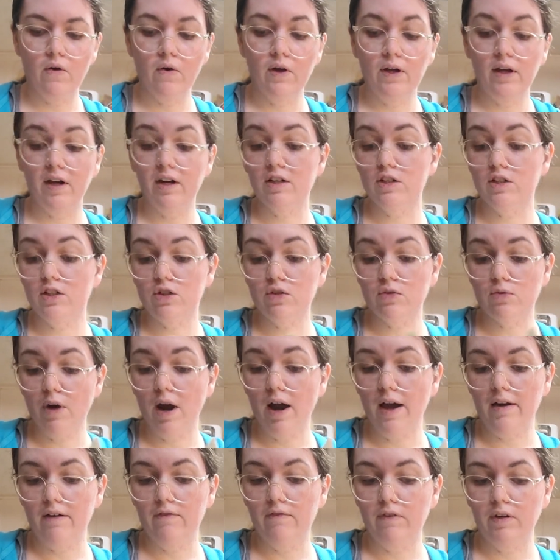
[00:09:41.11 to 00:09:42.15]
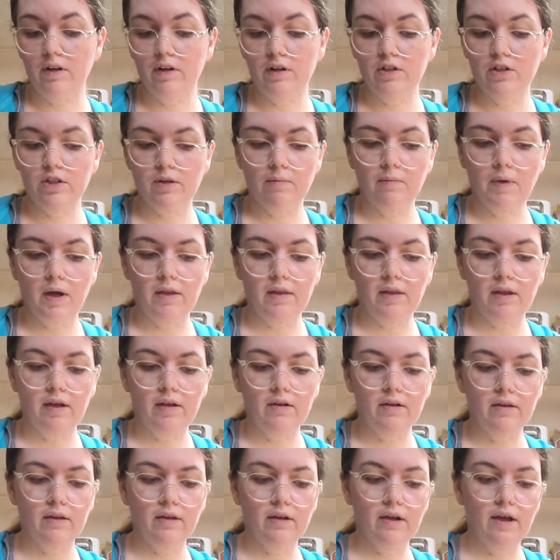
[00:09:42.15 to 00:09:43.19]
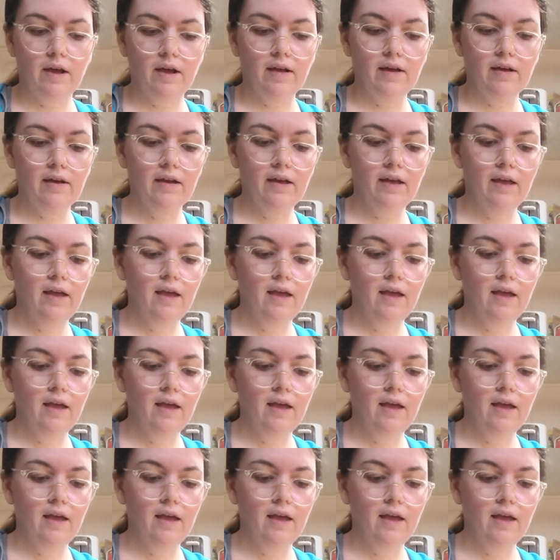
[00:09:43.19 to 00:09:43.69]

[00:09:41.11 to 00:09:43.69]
I'm going to try to finish it by the end of the night.